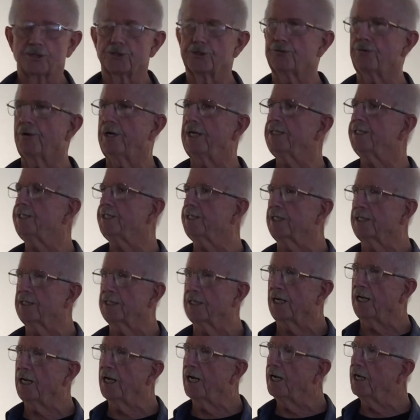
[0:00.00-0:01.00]
tracing
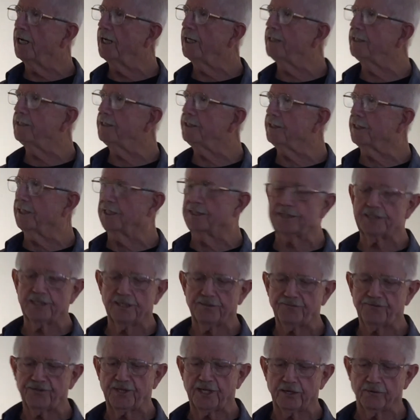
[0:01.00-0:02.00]
the lines as
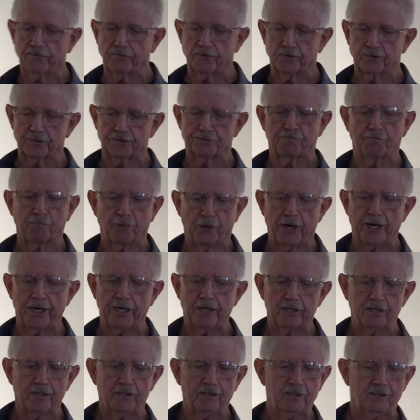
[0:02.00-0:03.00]
if they were
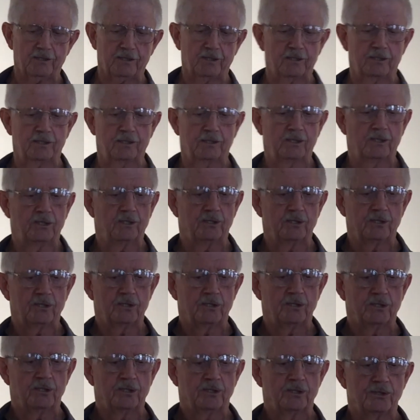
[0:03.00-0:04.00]
braille.
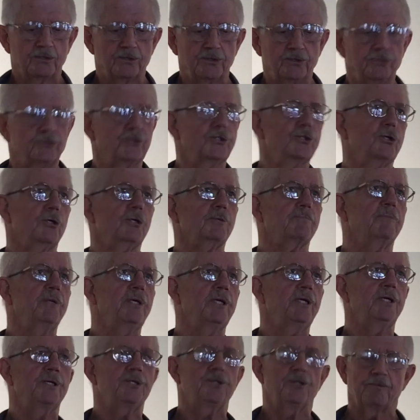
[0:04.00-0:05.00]
You took
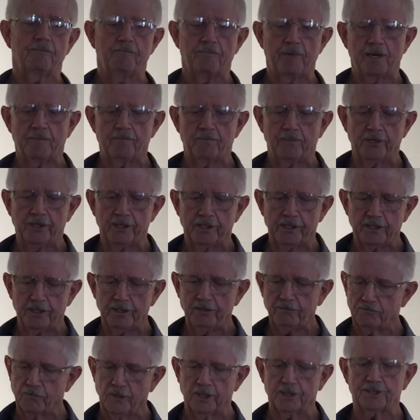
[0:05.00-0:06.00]
me in your memory
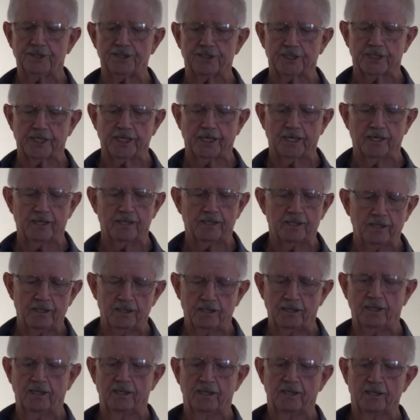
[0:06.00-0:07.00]
once
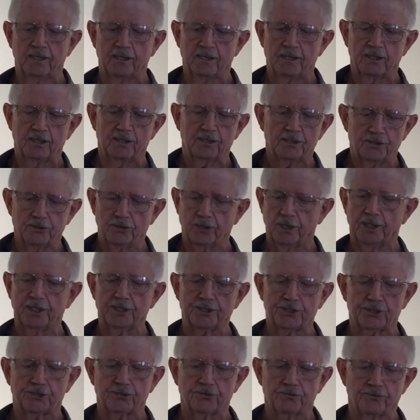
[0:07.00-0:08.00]
again to
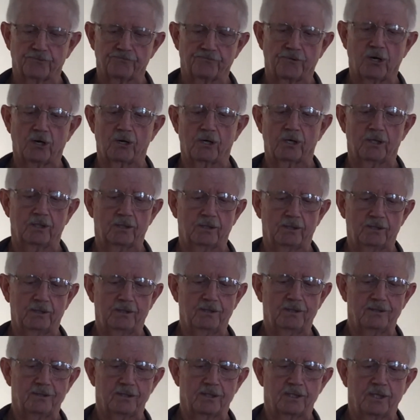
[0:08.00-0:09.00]
Lisdoon, Barna,
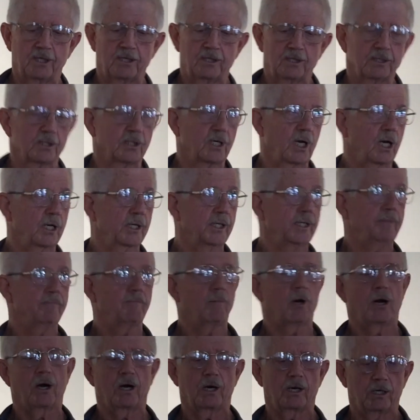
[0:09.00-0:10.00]

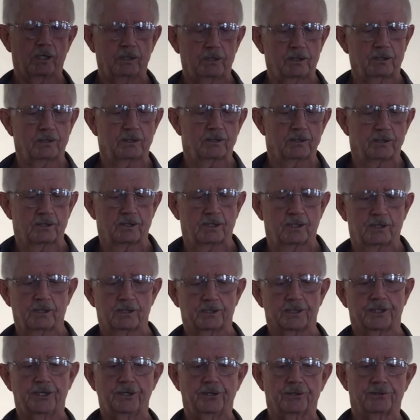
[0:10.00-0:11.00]
Connemara,
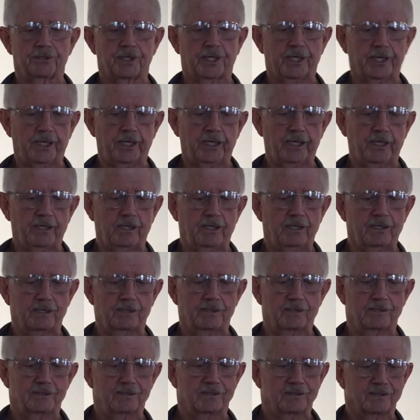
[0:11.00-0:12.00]
Kilkee.
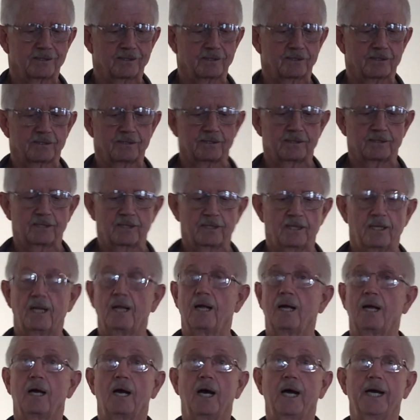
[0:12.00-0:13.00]

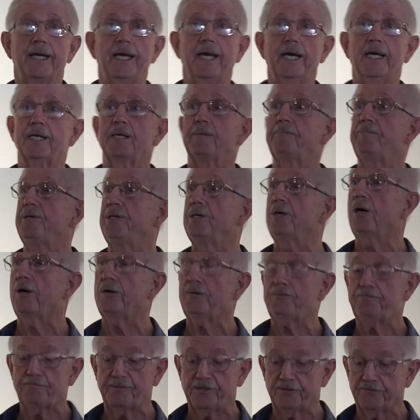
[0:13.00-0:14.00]
I had to be
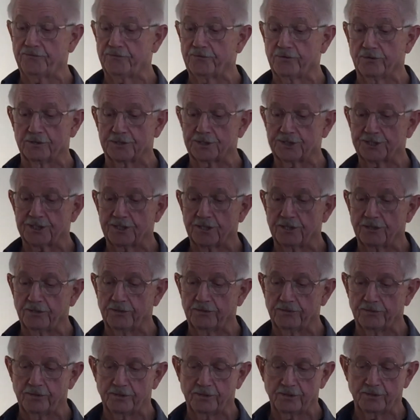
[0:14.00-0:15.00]
off before it
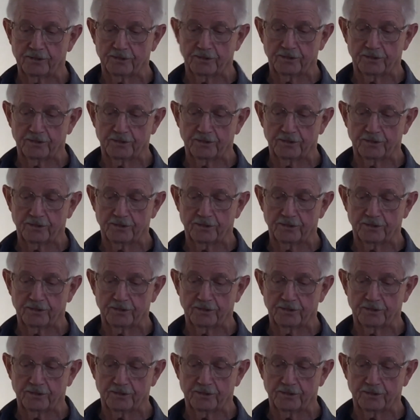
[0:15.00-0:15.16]
snowed.